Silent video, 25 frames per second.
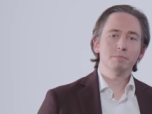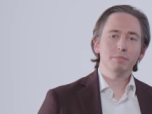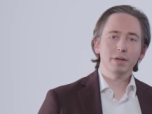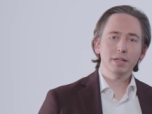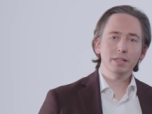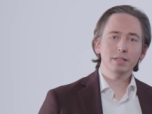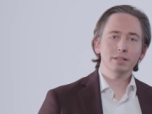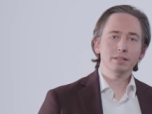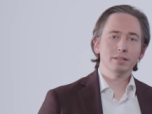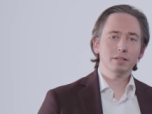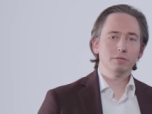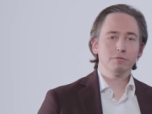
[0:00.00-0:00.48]

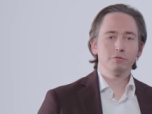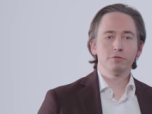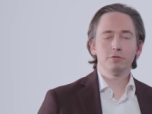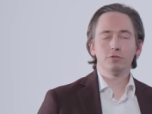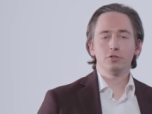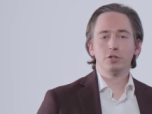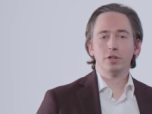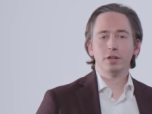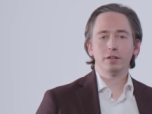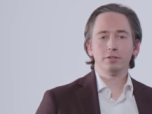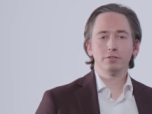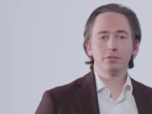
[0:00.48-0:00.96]
many
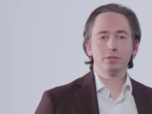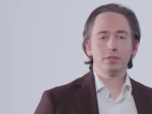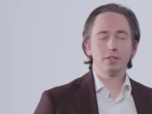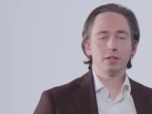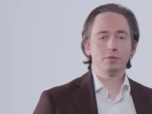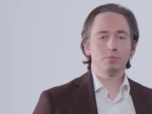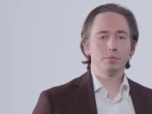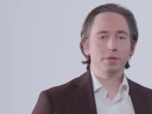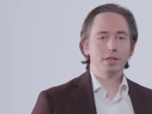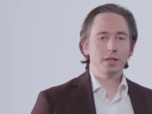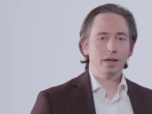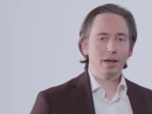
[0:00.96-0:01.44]
different challenges
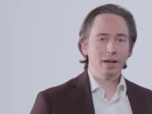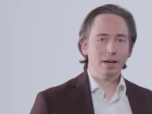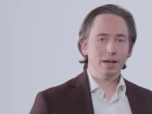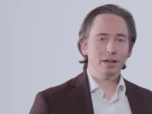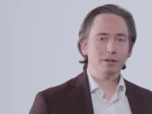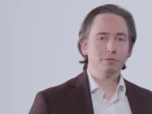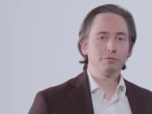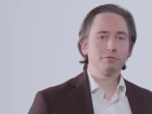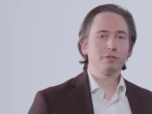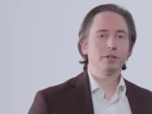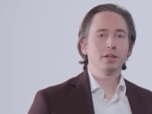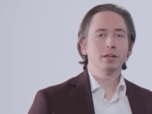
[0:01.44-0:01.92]
that we
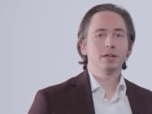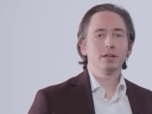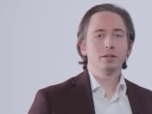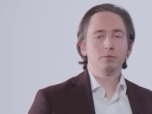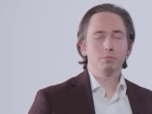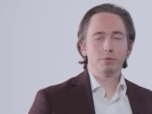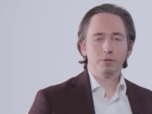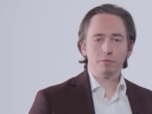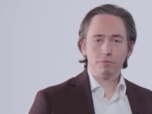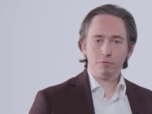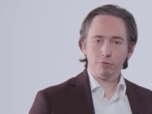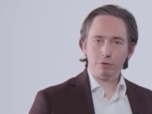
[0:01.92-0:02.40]
have
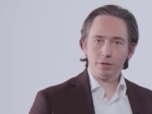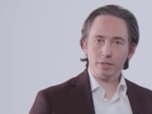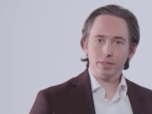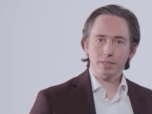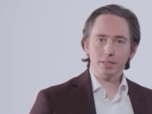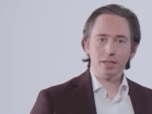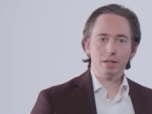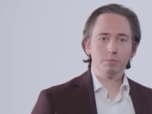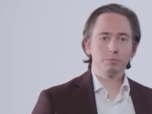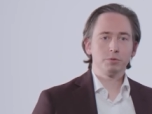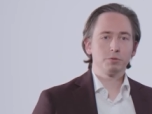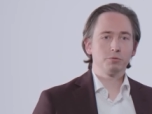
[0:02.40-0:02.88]
with, for
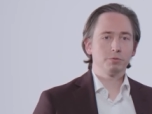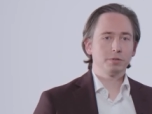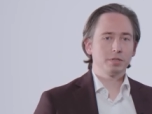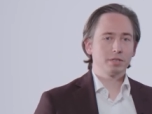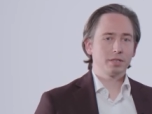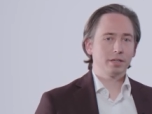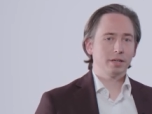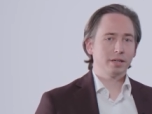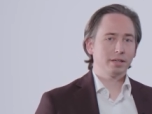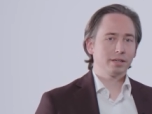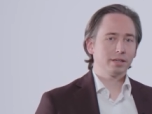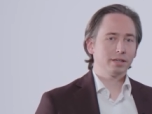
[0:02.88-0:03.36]
example,
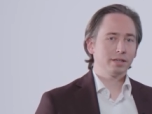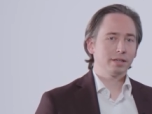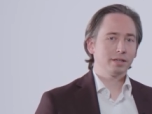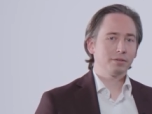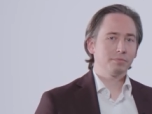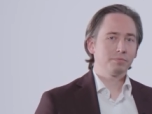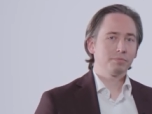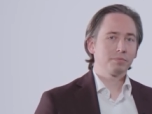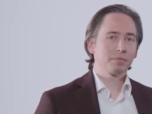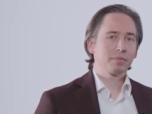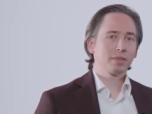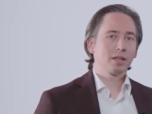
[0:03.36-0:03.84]
recycling.
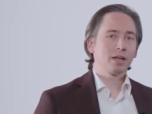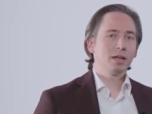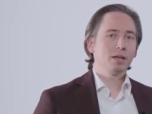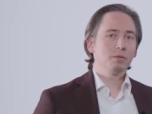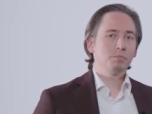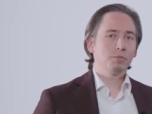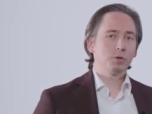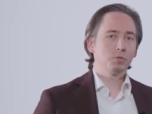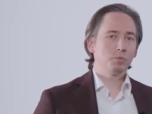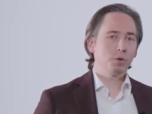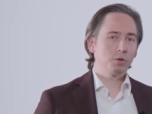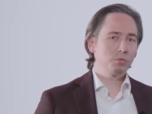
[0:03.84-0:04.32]

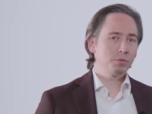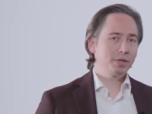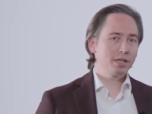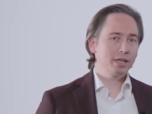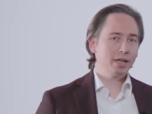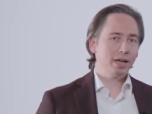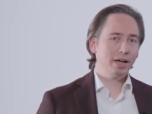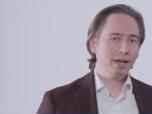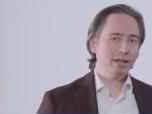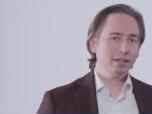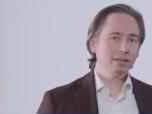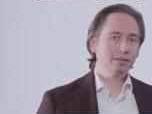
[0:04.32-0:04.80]
But what we
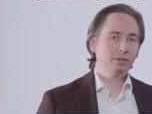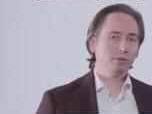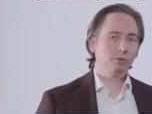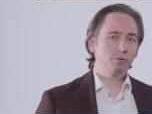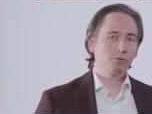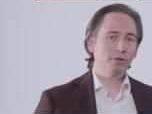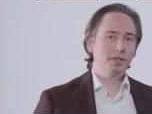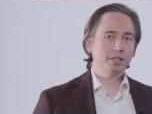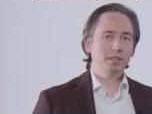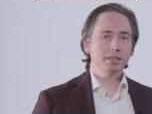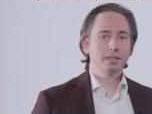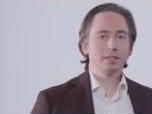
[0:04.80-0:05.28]
can
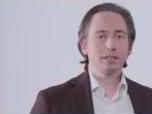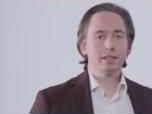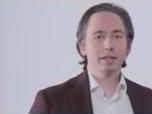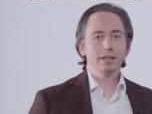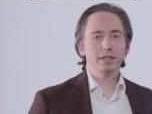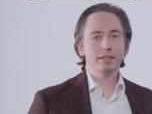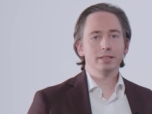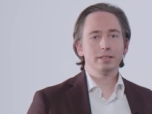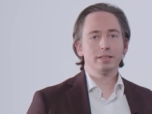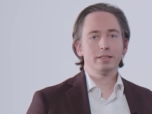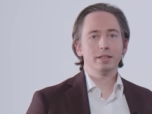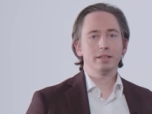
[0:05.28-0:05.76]
already
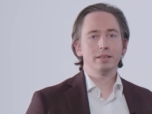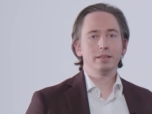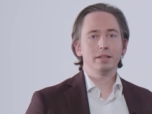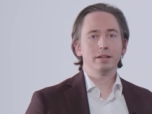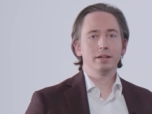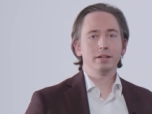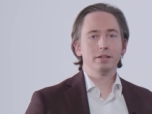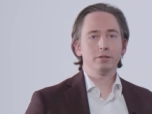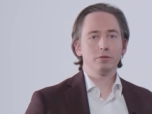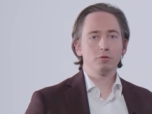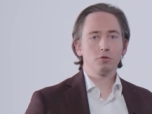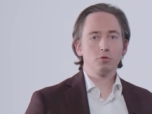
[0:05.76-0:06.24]
say is that
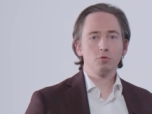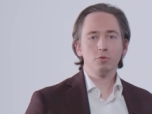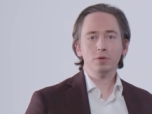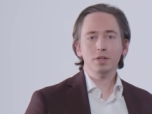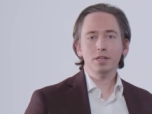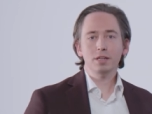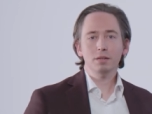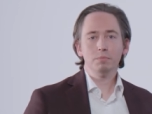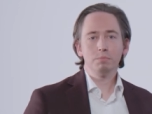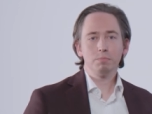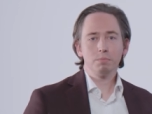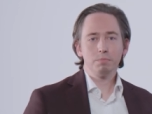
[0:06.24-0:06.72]
there are
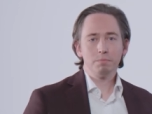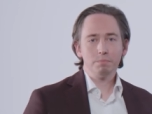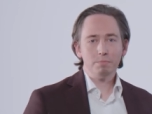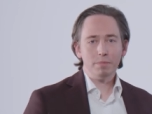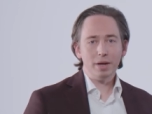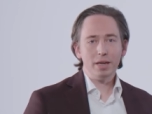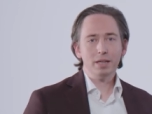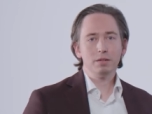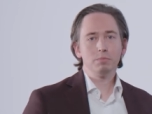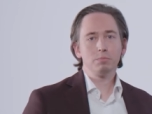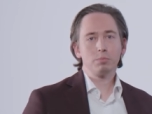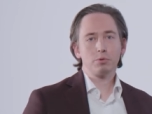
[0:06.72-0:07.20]
three
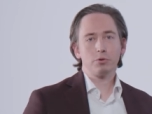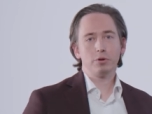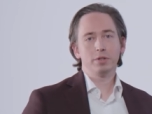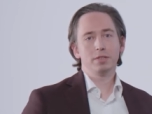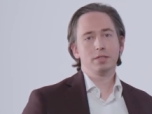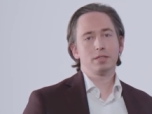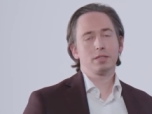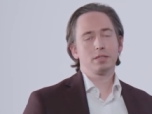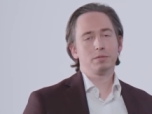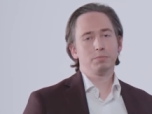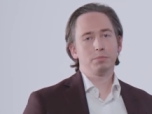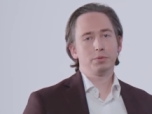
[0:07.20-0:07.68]
main
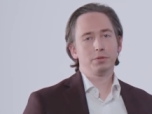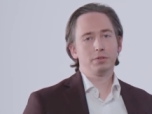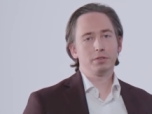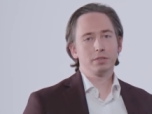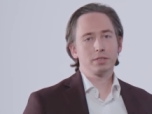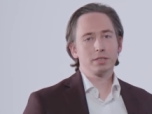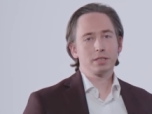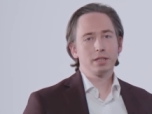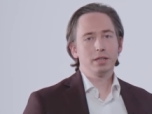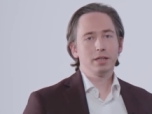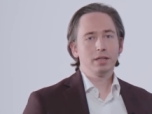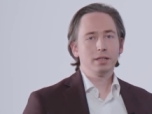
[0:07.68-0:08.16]

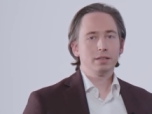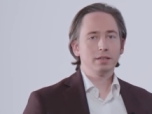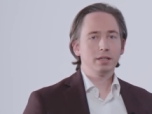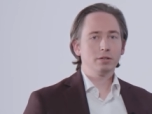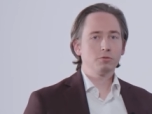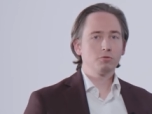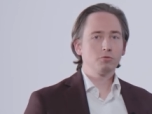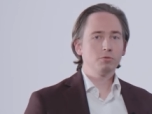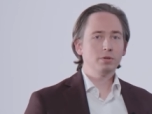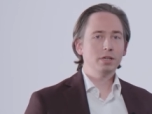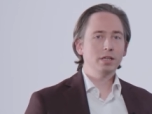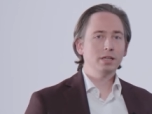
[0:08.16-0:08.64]
principles
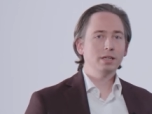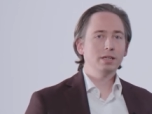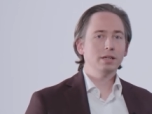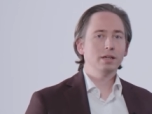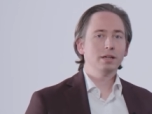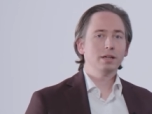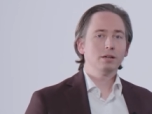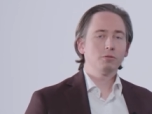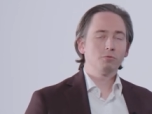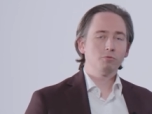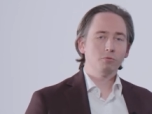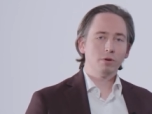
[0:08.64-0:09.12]
that
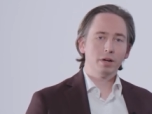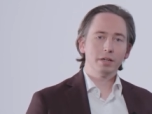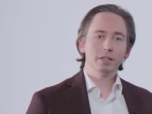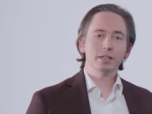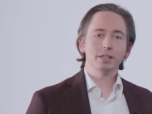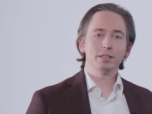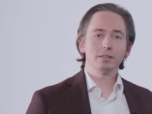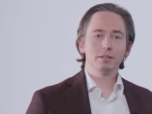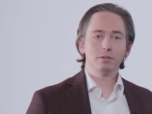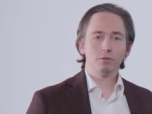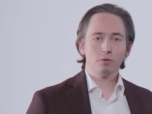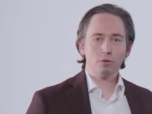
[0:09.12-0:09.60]
really run
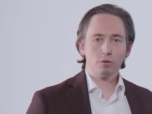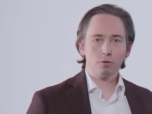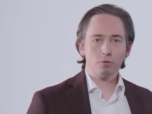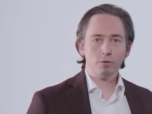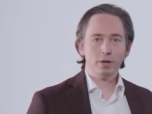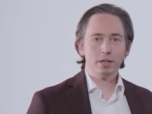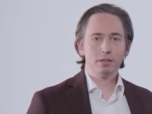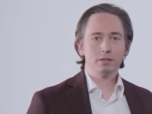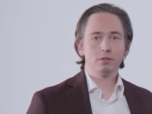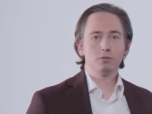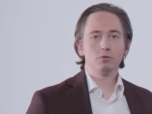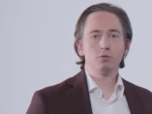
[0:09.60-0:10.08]
as a
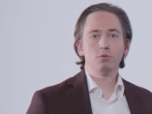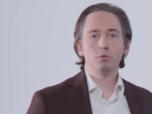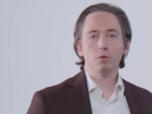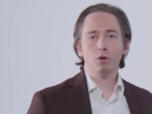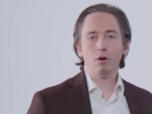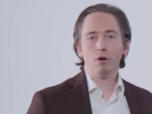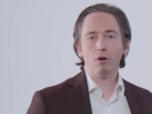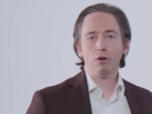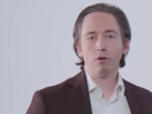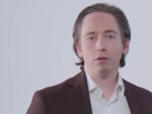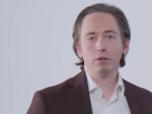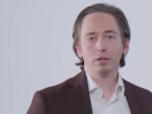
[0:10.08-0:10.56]
thread to
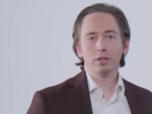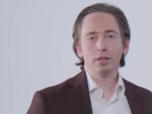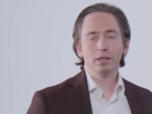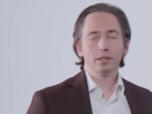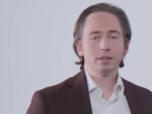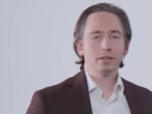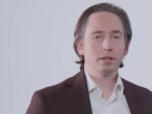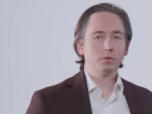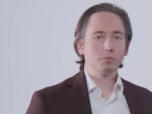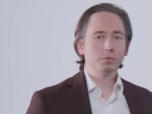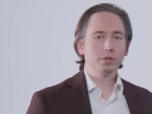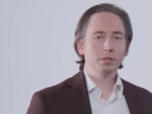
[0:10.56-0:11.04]
all
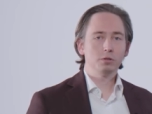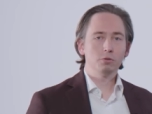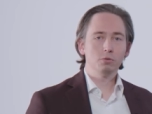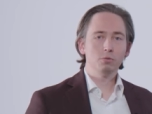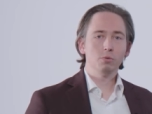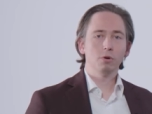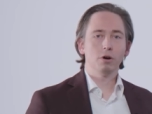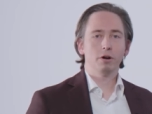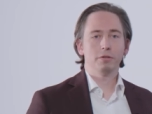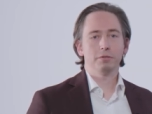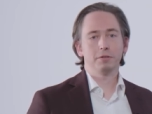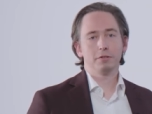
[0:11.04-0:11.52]
that we
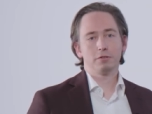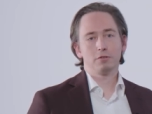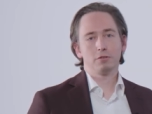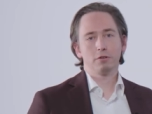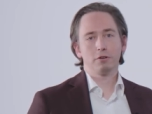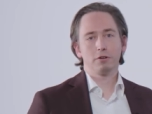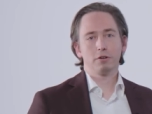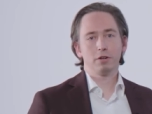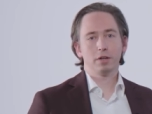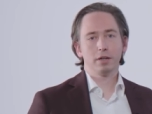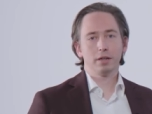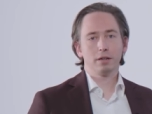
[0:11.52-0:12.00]
do on the
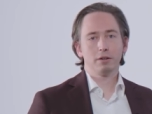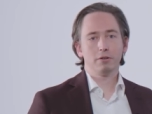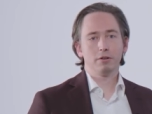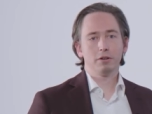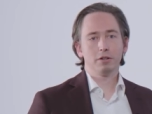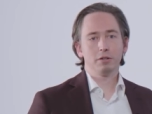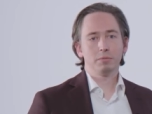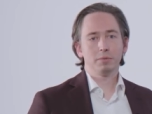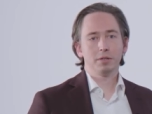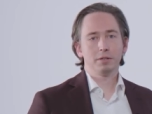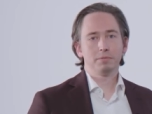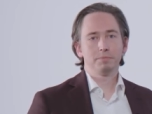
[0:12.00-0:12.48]
circular
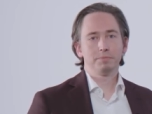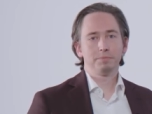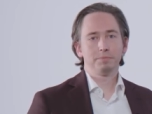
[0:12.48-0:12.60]
economy.